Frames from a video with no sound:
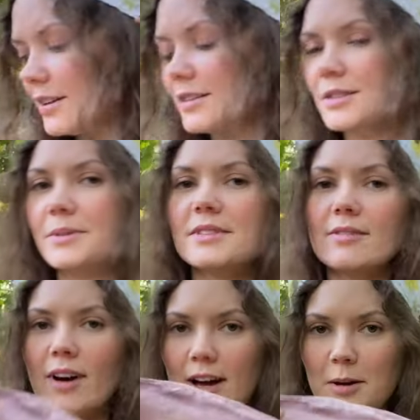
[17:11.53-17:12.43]
a
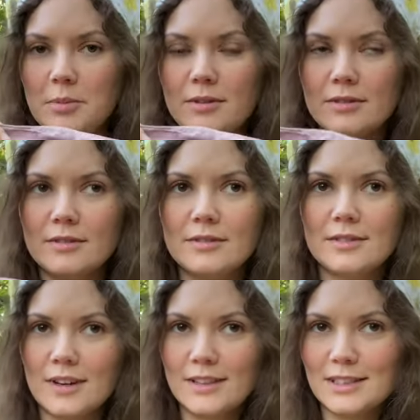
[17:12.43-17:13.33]
vibe,
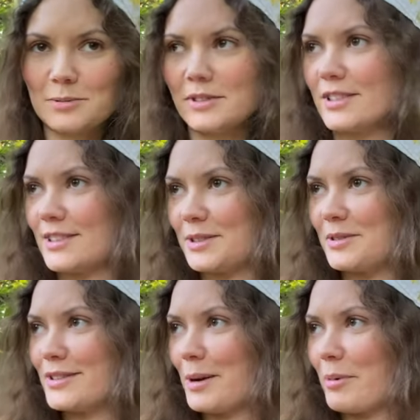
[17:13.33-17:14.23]
and this one's its
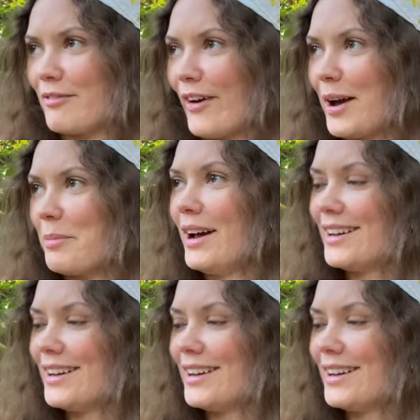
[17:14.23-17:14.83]
own separate vibe.